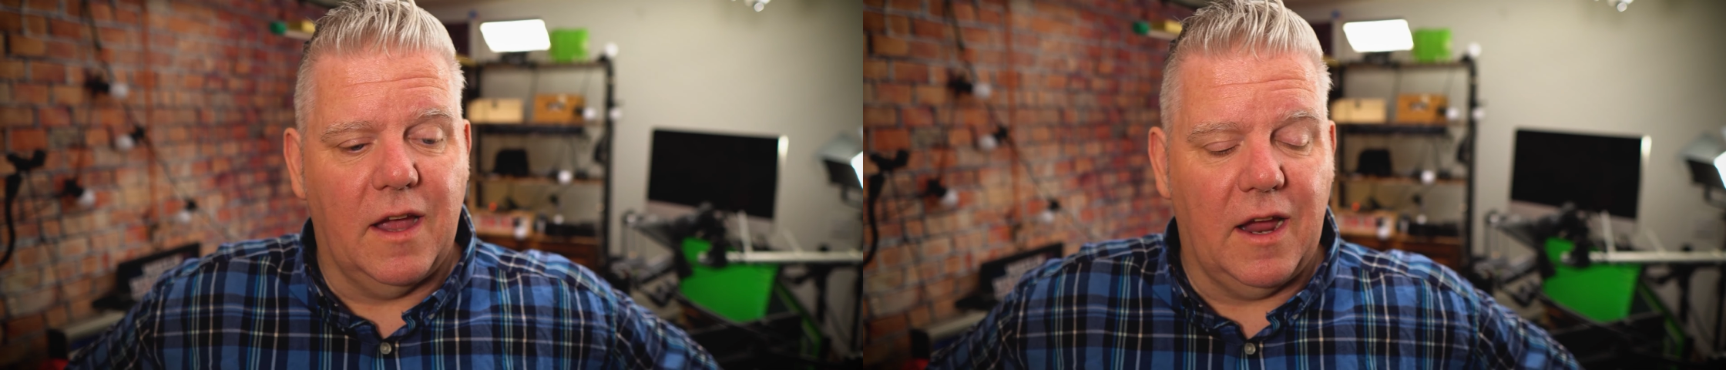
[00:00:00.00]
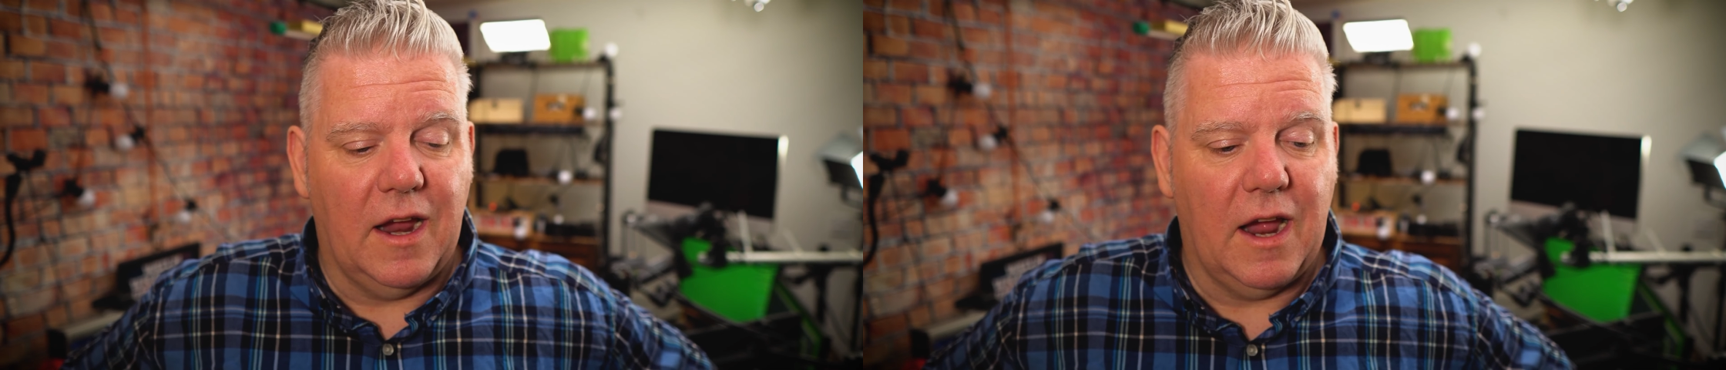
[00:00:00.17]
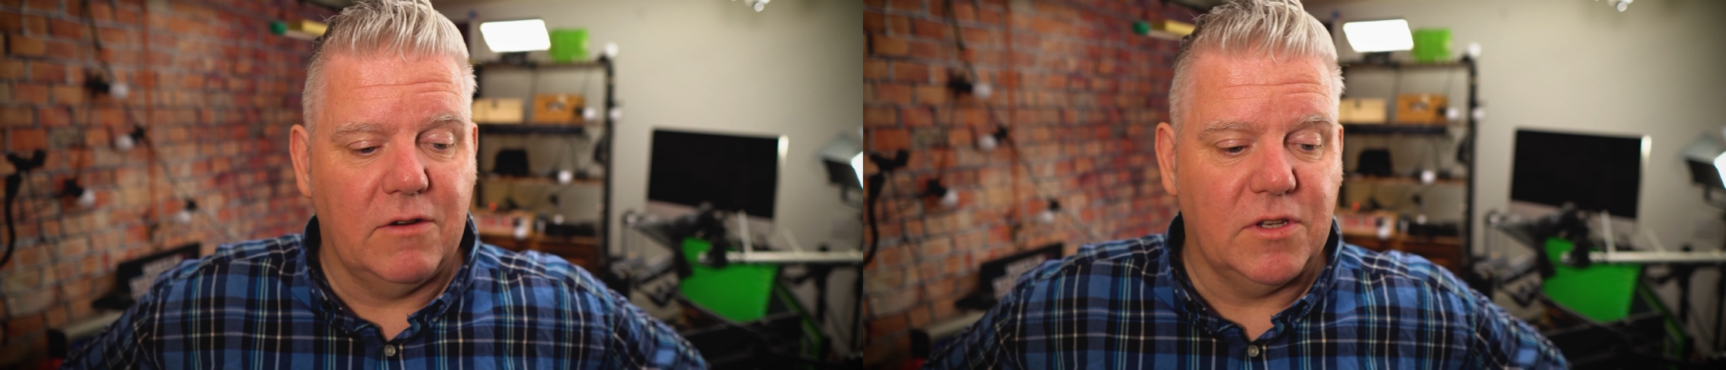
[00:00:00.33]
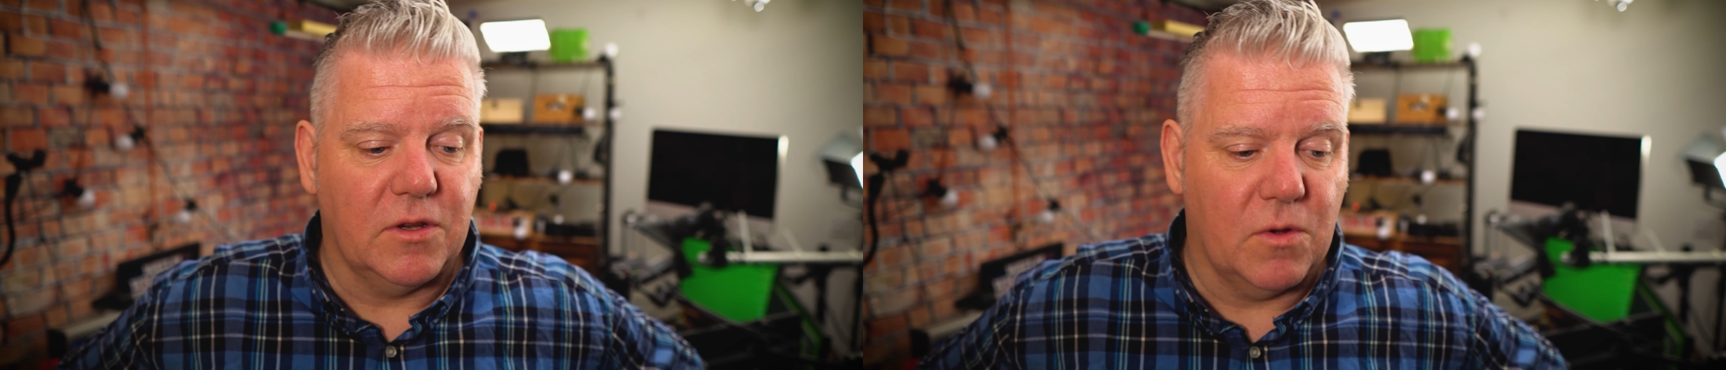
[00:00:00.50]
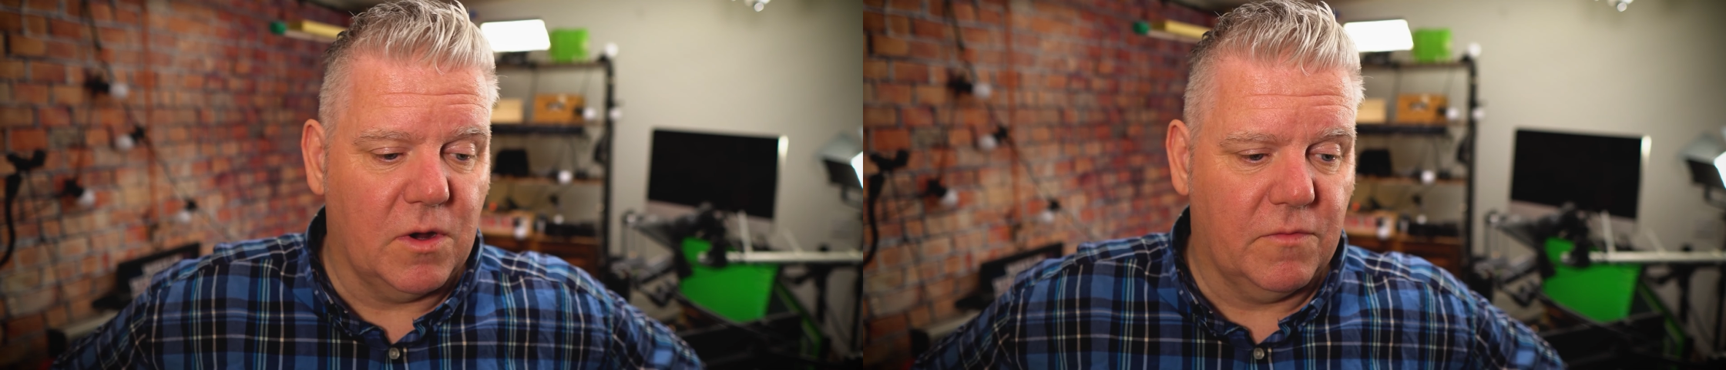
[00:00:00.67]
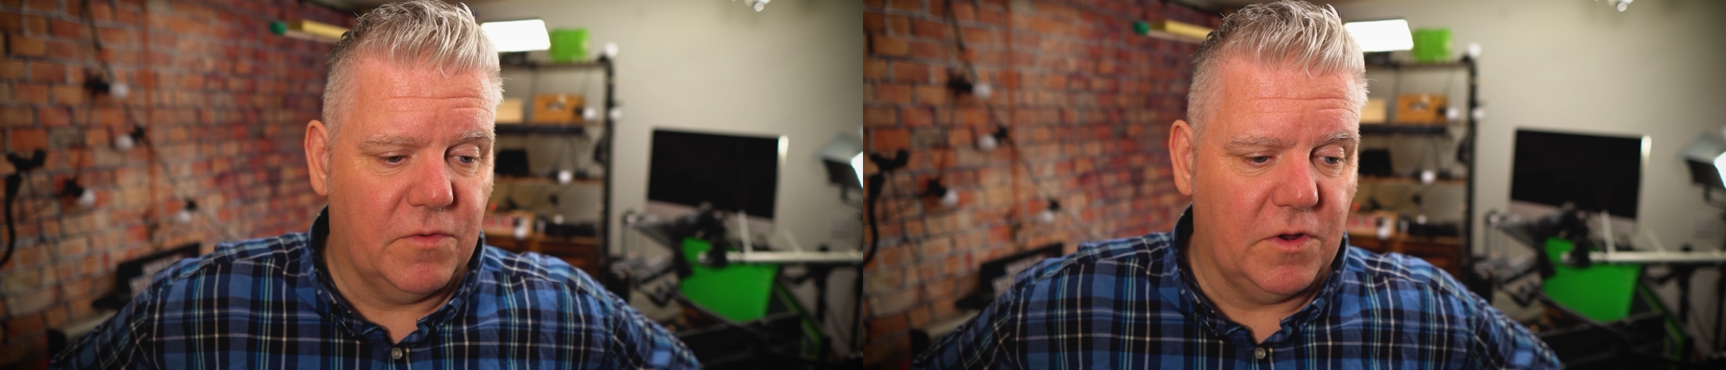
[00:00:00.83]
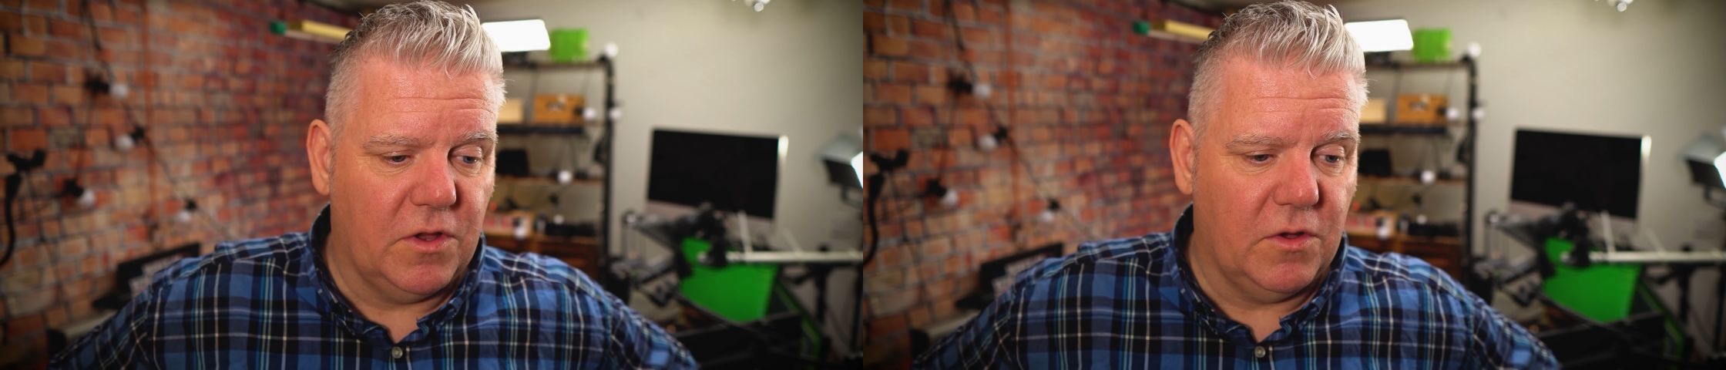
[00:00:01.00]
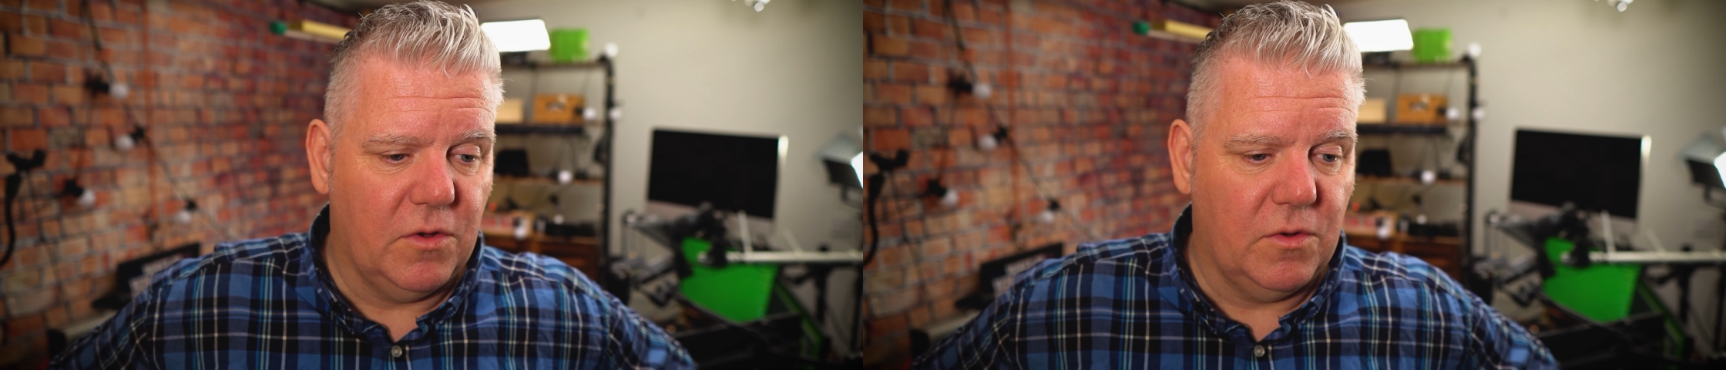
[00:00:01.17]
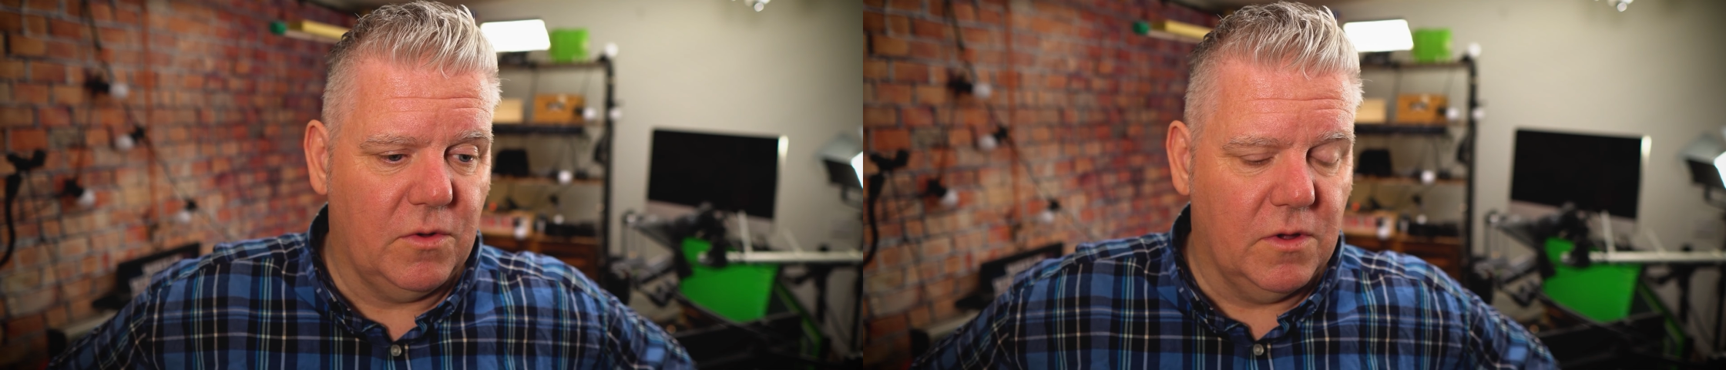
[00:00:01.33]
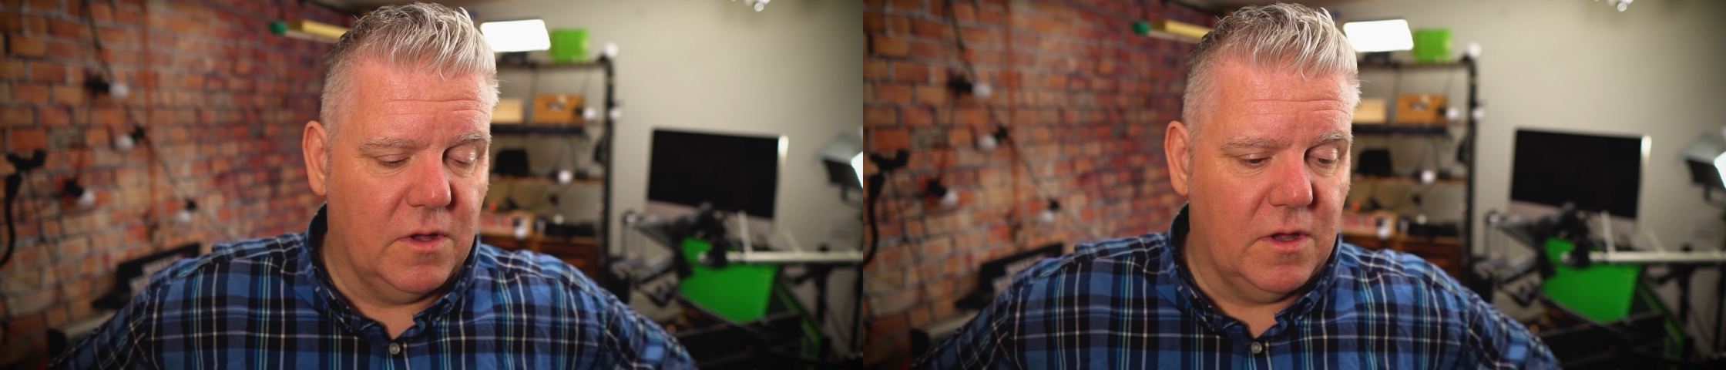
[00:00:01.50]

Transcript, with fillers: Uh, how's it going for you?